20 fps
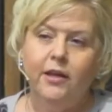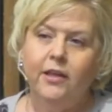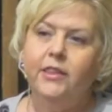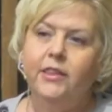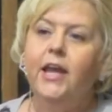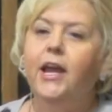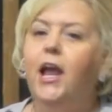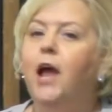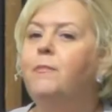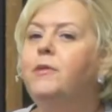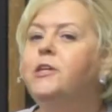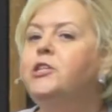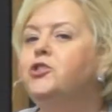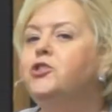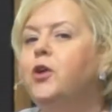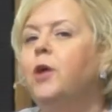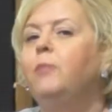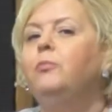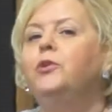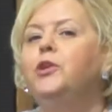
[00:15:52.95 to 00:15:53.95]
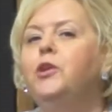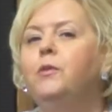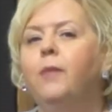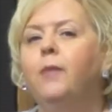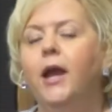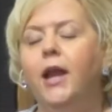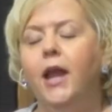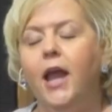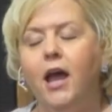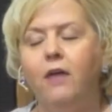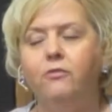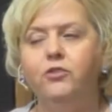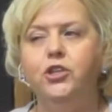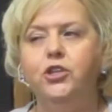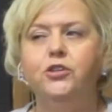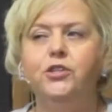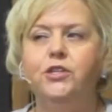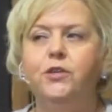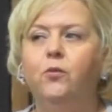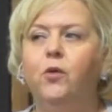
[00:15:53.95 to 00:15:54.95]
Think how much trouble you might have
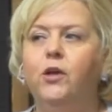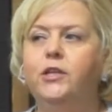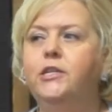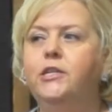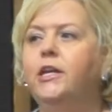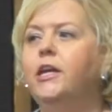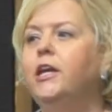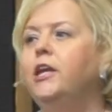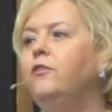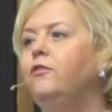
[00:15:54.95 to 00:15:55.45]
choosing what to eat,